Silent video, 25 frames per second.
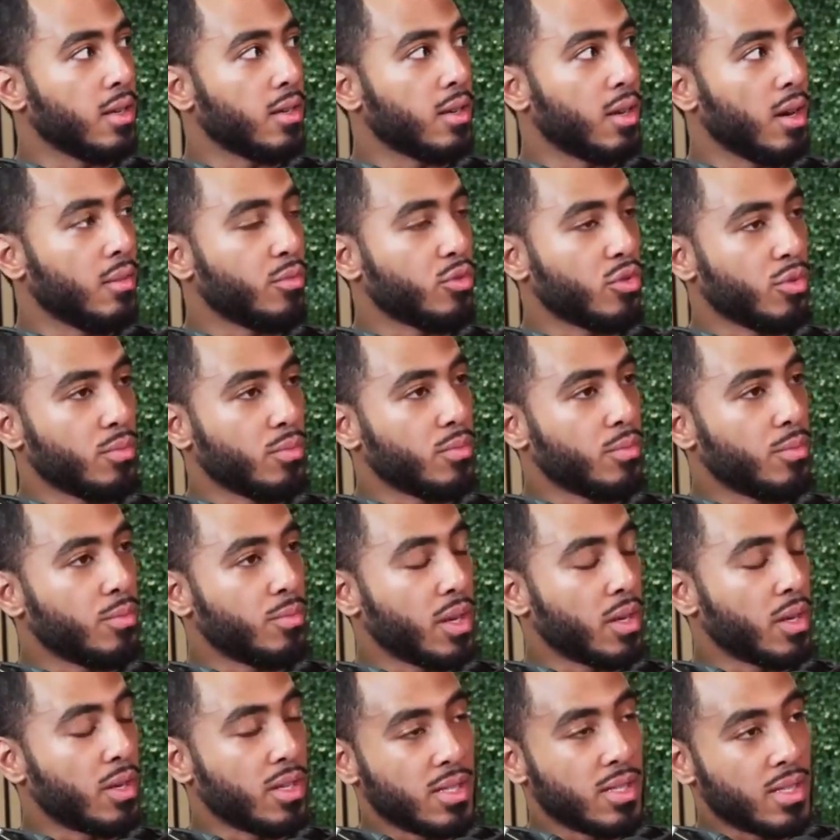comes from
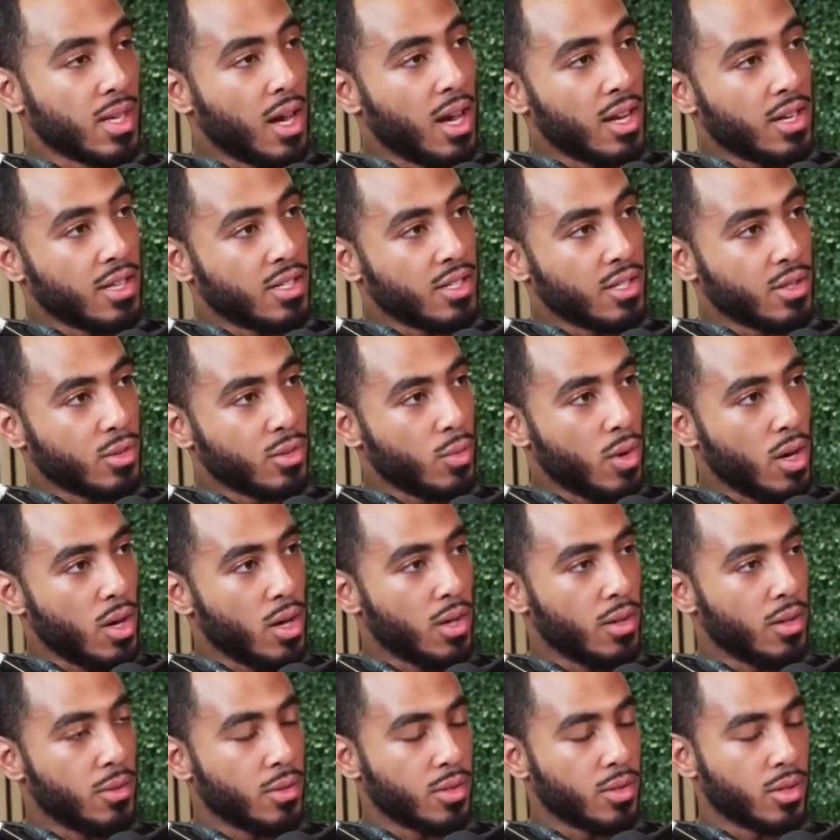apparently Scottish as
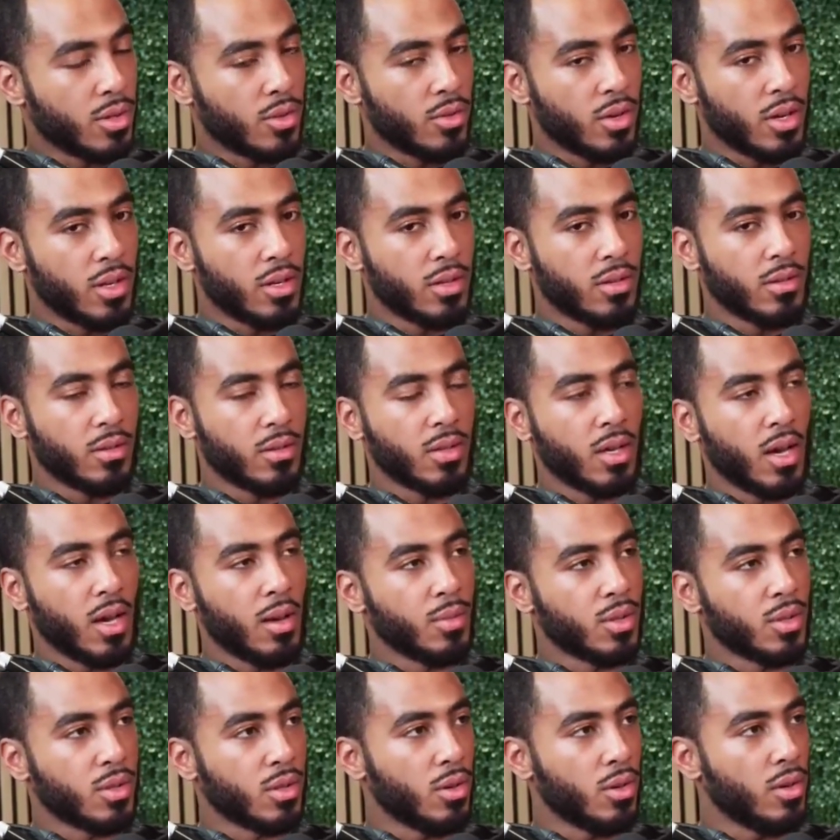well. It was a great
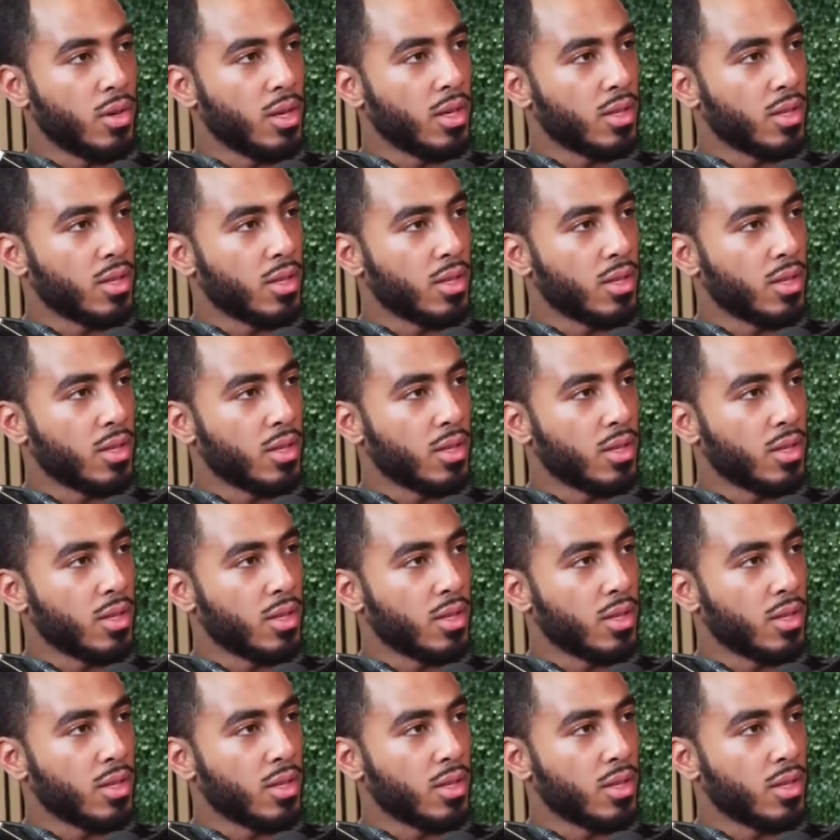Thomas Sowell